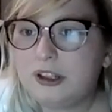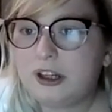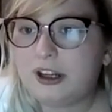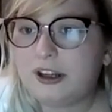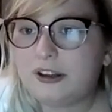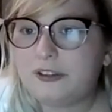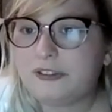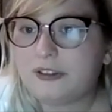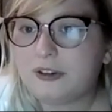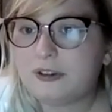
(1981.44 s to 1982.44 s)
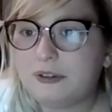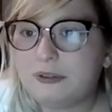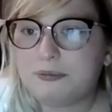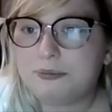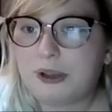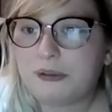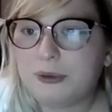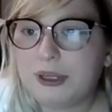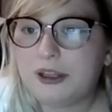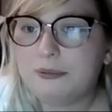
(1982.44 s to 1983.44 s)
So best
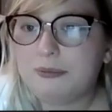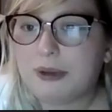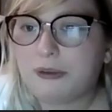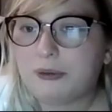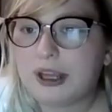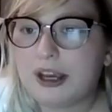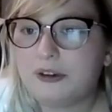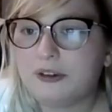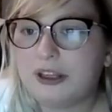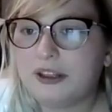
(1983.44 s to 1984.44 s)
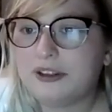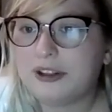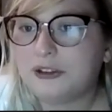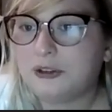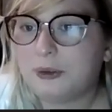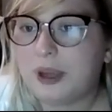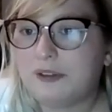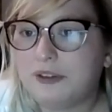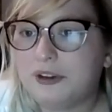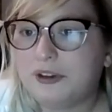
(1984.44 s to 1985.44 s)
way in, best way out, any dangers we
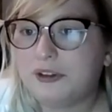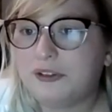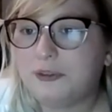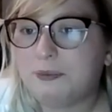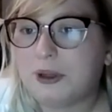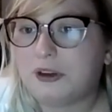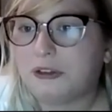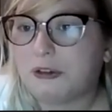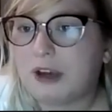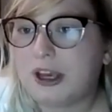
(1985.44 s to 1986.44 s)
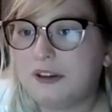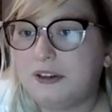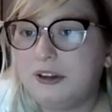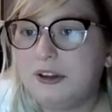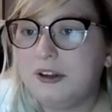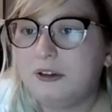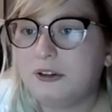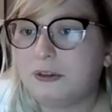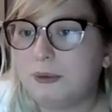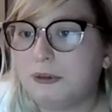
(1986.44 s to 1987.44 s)
haven't noticed, biggest threat,
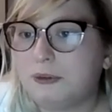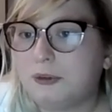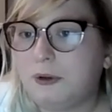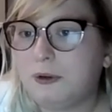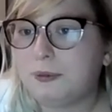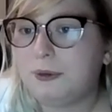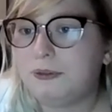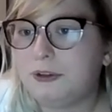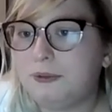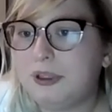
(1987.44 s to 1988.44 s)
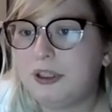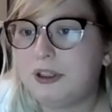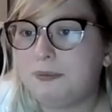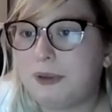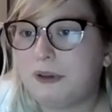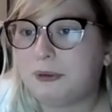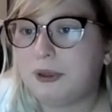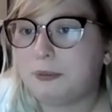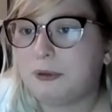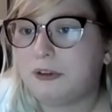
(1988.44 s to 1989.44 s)
what's most vulnerable to me, best way
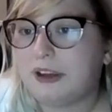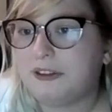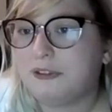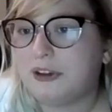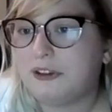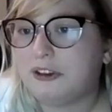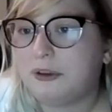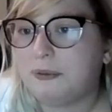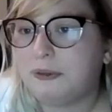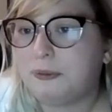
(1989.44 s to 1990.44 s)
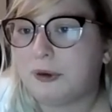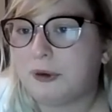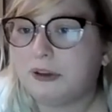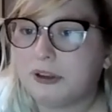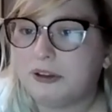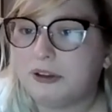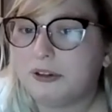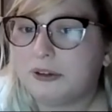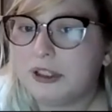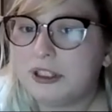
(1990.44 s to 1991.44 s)
to protect the victims, probably
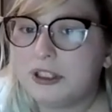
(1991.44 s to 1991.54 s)
you.